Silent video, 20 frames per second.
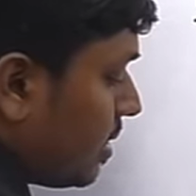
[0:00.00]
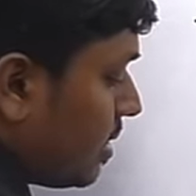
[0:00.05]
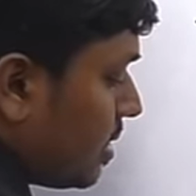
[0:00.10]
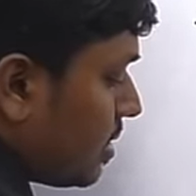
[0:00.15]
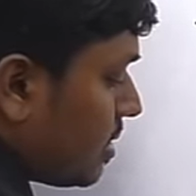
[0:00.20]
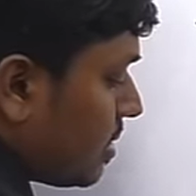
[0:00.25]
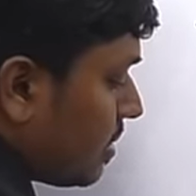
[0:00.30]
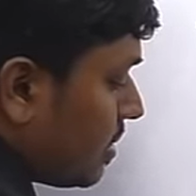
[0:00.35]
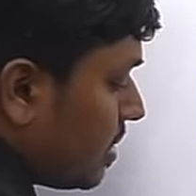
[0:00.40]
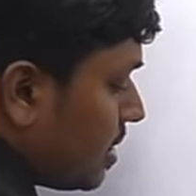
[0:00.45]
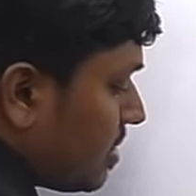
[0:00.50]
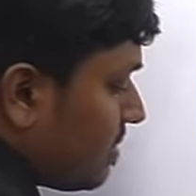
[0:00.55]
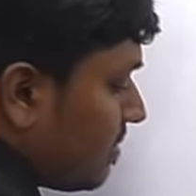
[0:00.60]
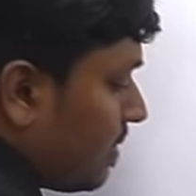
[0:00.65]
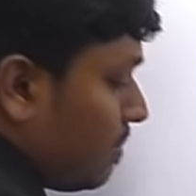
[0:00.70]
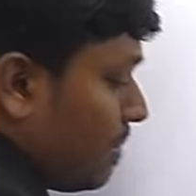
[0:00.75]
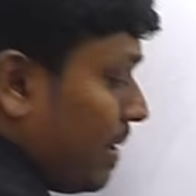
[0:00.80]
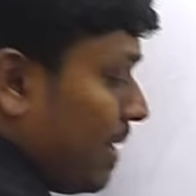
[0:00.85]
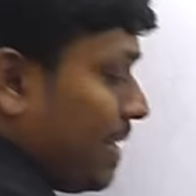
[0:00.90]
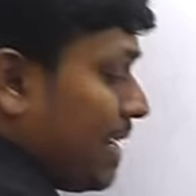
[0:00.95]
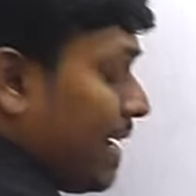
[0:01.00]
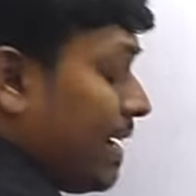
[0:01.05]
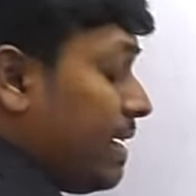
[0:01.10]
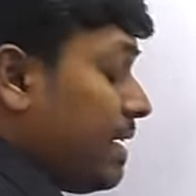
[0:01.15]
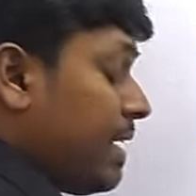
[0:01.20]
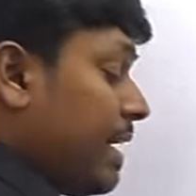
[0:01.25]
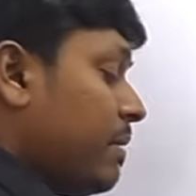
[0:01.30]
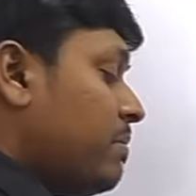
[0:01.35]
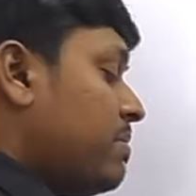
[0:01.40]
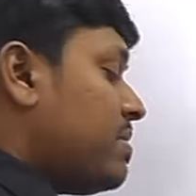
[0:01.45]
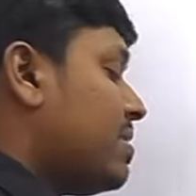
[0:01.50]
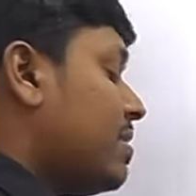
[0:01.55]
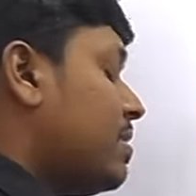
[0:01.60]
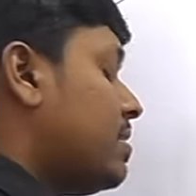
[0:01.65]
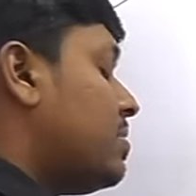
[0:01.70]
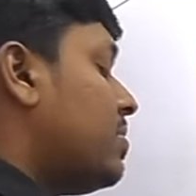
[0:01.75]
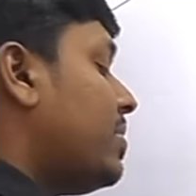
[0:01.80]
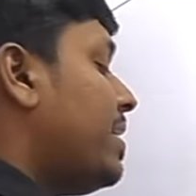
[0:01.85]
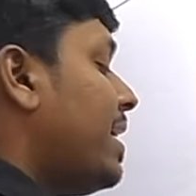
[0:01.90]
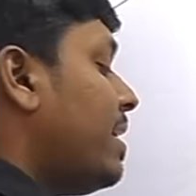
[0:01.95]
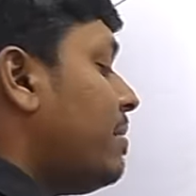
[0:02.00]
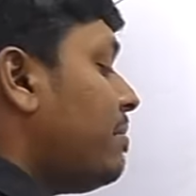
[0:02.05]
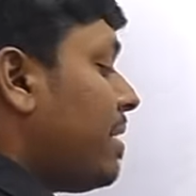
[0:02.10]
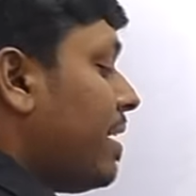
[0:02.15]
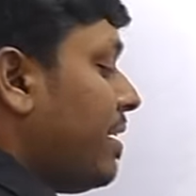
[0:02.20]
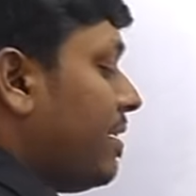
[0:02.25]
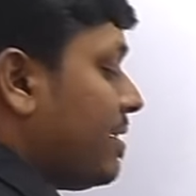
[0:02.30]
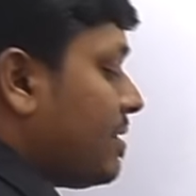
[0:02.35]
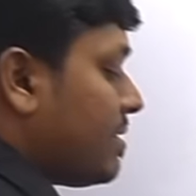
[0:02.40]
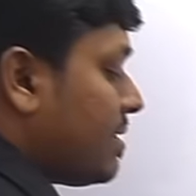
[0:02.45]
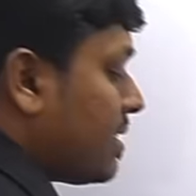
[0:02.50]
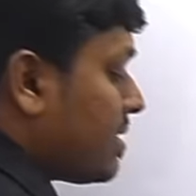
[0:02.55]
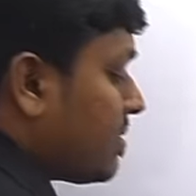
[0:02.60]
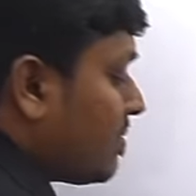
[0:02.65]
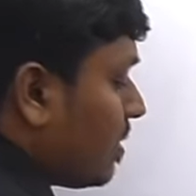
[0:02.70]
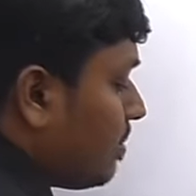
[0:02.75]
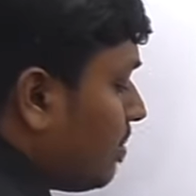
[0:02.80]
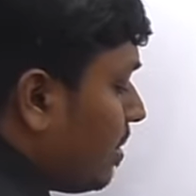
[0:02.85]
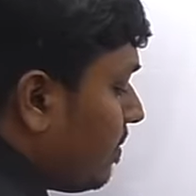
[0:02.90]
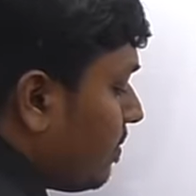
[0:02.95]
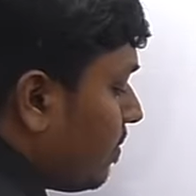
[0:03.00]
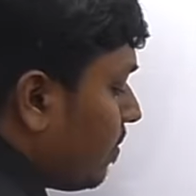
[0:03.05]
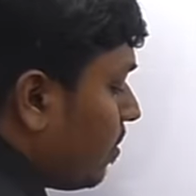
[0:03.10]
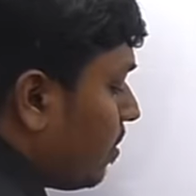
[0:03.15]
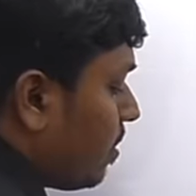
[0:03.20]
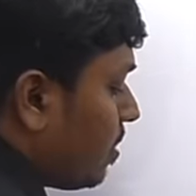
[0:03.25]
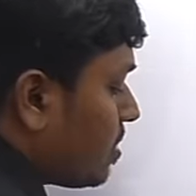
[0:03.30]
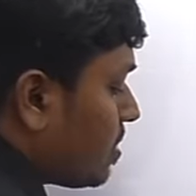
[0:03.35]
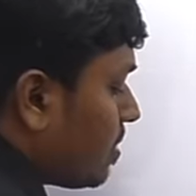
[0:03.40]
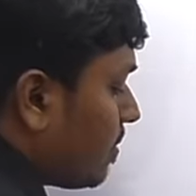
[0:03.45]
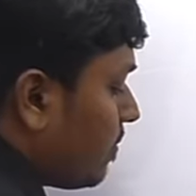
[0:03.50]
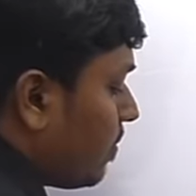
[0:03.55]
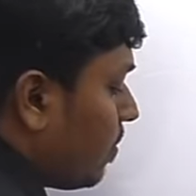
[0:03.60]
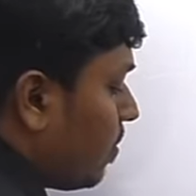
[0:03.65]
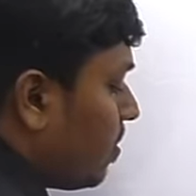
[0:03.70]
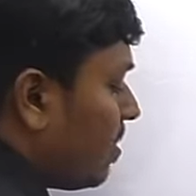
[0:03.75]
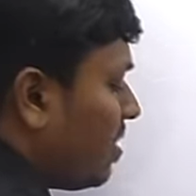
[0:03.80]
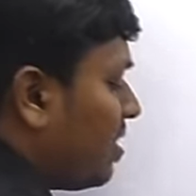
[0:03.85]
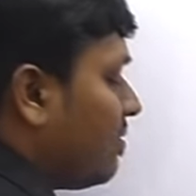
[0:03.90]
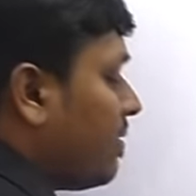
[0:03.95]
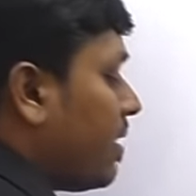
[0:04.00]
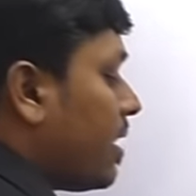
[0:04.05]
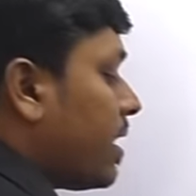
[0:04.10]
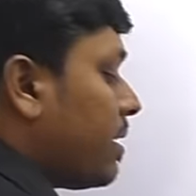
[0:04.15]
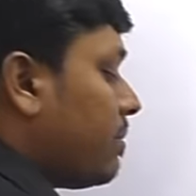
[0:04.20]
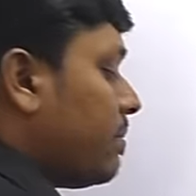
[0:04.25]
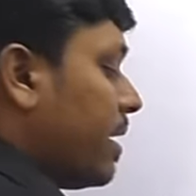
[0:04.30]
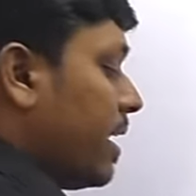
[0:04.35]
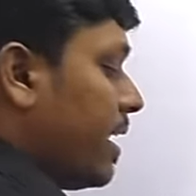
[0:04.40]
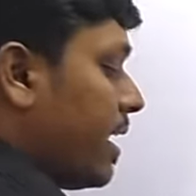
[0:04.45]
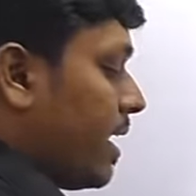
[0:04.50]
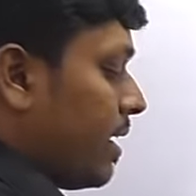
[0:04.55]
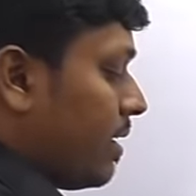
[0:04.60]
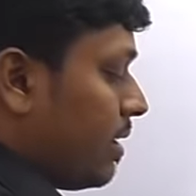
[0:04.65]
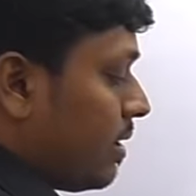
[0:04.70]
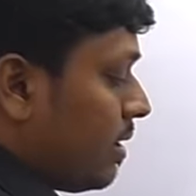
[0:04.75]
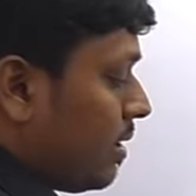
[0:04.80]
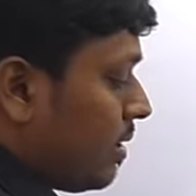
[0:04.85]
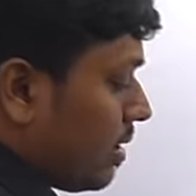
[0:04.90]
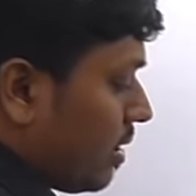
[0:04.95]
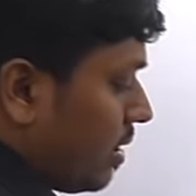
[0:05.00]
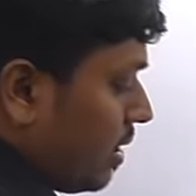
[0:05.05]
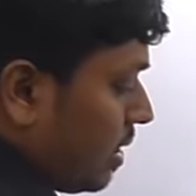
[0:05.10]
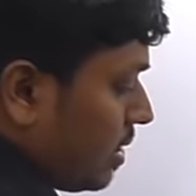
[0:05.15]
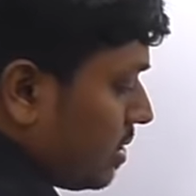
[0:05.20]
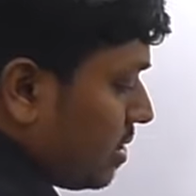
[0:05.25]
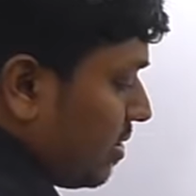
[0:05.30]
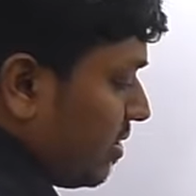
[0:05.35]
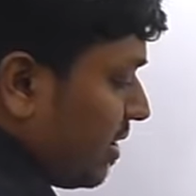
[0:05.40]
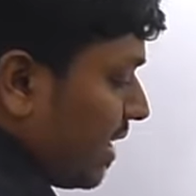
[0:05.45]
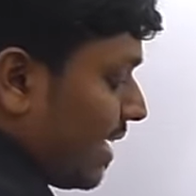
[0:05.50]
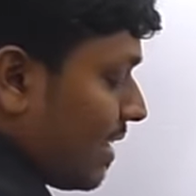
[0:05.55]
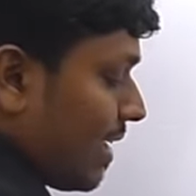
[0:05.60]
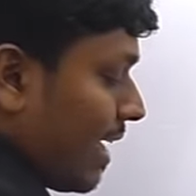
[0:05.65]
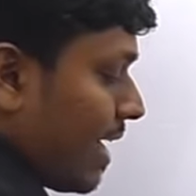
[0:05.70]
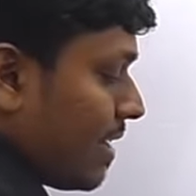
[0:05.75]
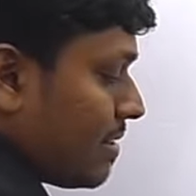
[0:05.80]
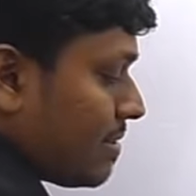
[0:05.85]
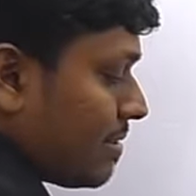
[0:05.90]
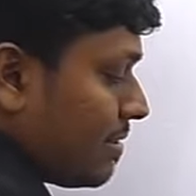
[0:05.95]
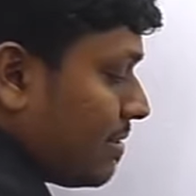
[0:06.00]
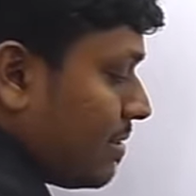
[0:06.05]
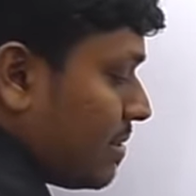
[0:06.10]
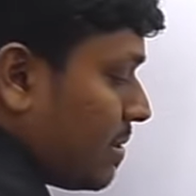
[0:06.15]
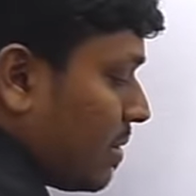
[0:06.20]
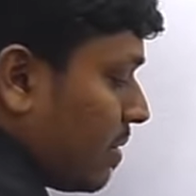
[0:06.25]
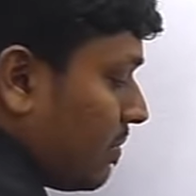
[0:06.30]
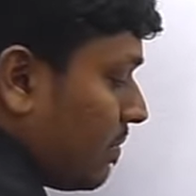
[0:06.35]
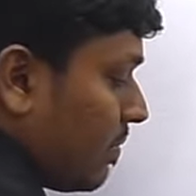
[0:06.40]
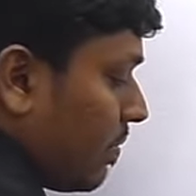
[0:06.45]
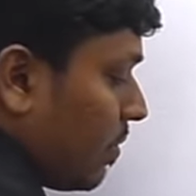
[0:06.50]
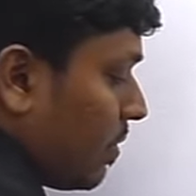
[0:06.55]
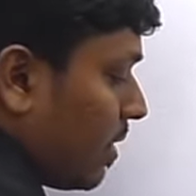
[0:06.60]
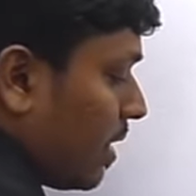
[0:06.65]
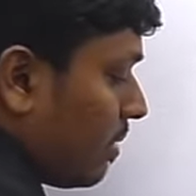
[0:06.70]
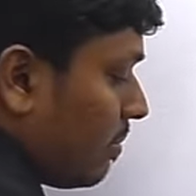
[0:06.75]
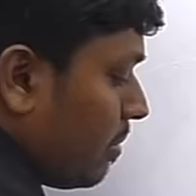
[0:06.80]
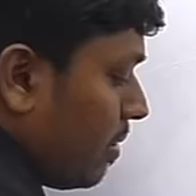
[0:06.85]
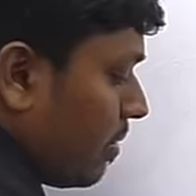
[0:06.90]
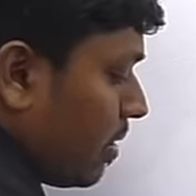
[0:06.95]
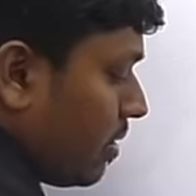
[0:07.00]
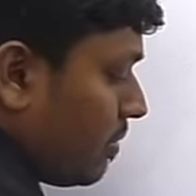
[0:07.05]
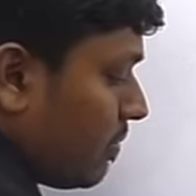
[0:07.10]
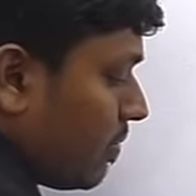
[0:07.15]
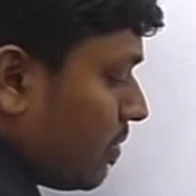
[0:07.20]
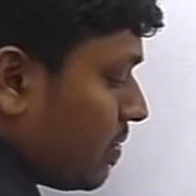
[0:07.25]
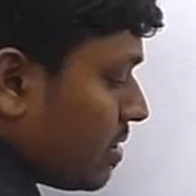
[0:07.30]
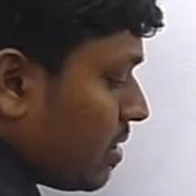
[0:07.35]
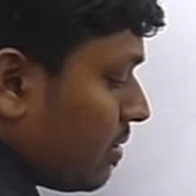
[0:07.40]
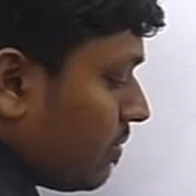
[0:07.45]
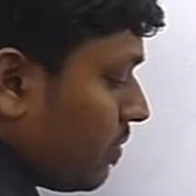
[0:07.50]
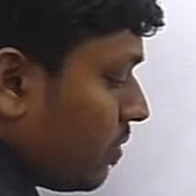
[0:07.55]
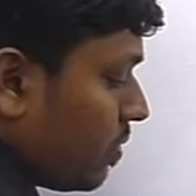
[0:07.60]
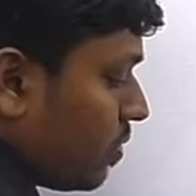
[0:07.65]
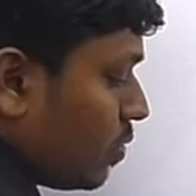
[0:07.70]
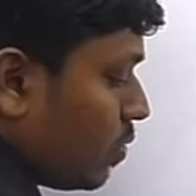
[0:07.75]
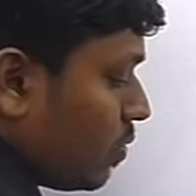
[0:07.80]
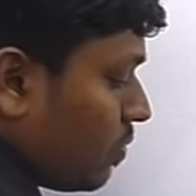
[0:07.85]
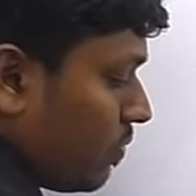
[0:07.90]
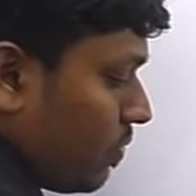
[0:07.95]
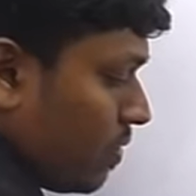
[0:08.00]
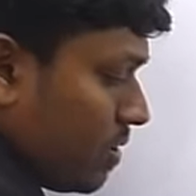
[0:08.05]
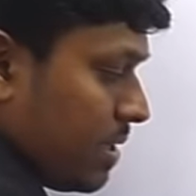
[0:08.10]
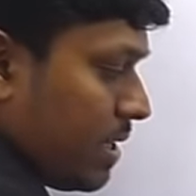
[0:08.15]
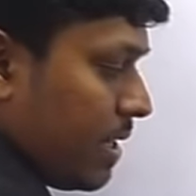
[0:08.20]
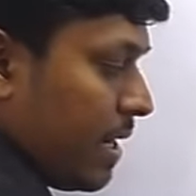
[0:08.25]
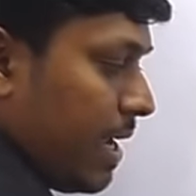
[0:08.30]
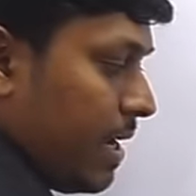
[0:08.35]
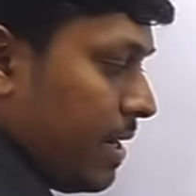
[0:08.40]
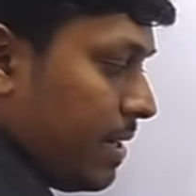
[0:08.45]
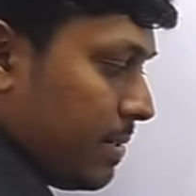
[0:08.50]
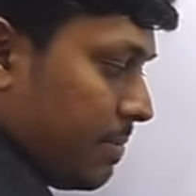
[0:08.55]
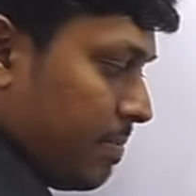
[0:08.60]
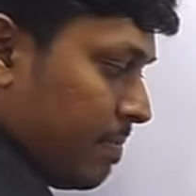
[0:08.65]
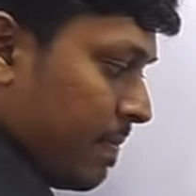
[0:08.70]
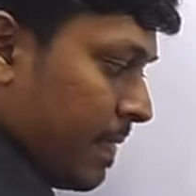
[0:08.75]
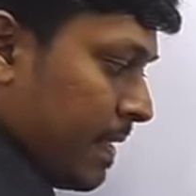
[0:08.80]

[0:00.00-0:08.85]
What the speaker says: So this will be 10 times. So 10 minus 6 will be 4. So 4 divided by 100. So you can cancel this on 4 table. 1 4s are 4, 2 4s are 8.